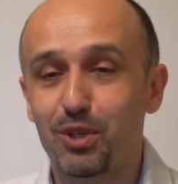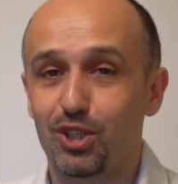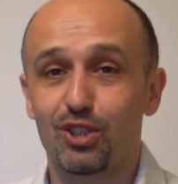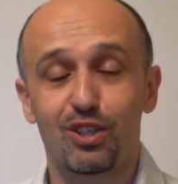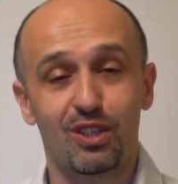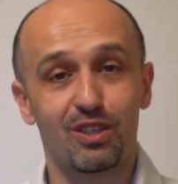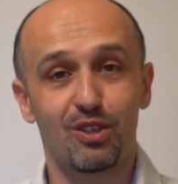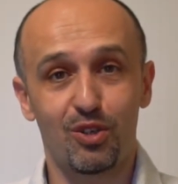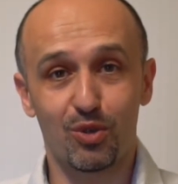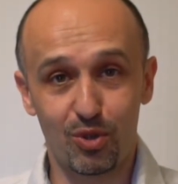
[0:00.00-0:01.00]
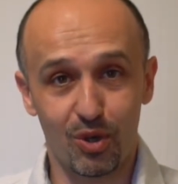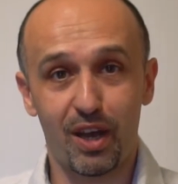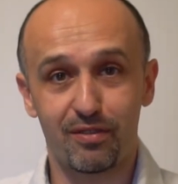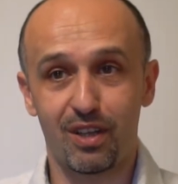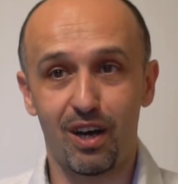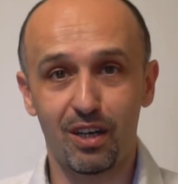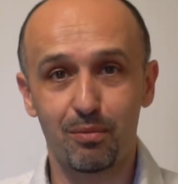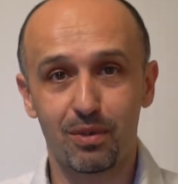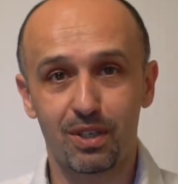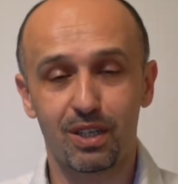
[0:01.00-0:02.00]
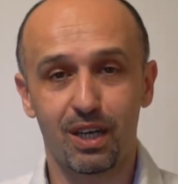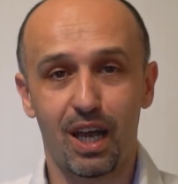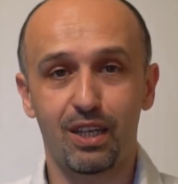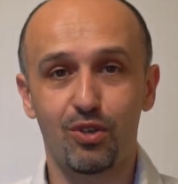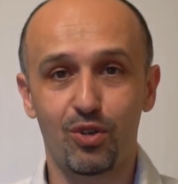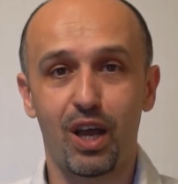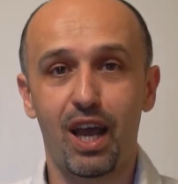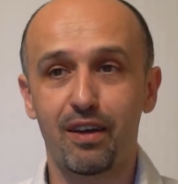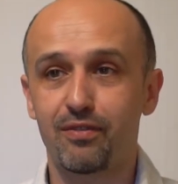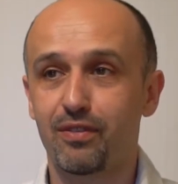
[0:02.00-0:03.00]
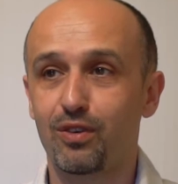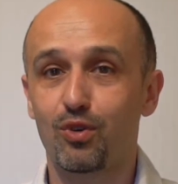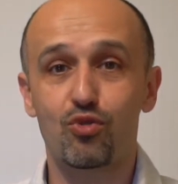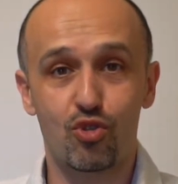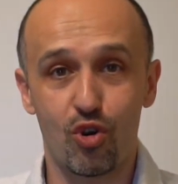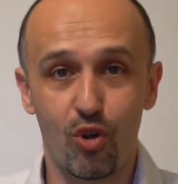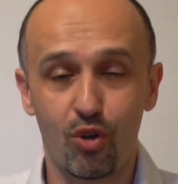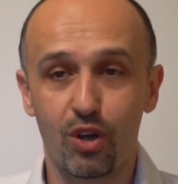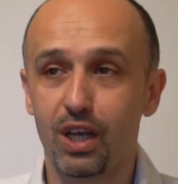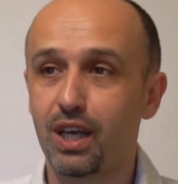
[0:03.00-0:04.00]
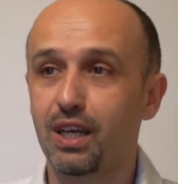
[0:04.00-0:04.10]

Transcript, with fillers: which is you do have time and you have control,